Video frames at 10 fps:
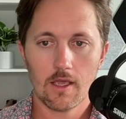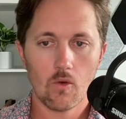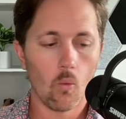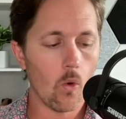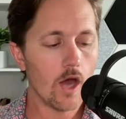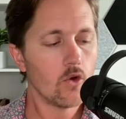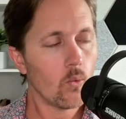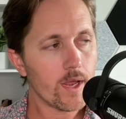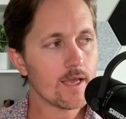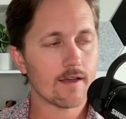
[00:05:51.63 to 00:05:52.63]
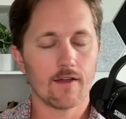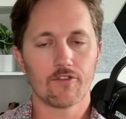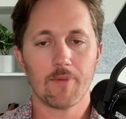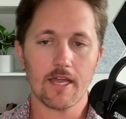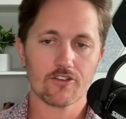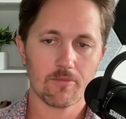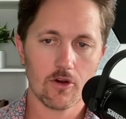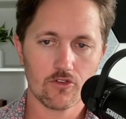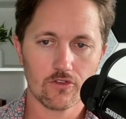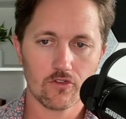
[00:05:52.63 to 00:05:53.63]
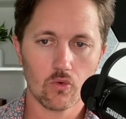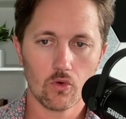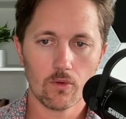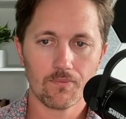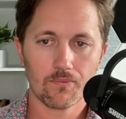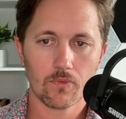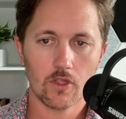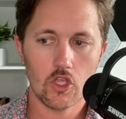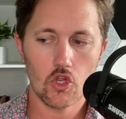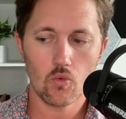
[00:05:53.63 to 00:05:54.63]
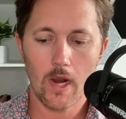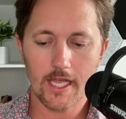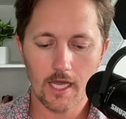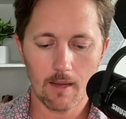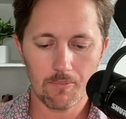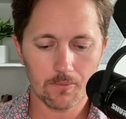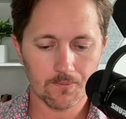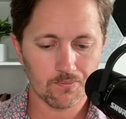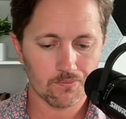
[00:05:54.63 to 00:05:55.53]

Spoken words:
1 week of Spanish immersion school, you wake up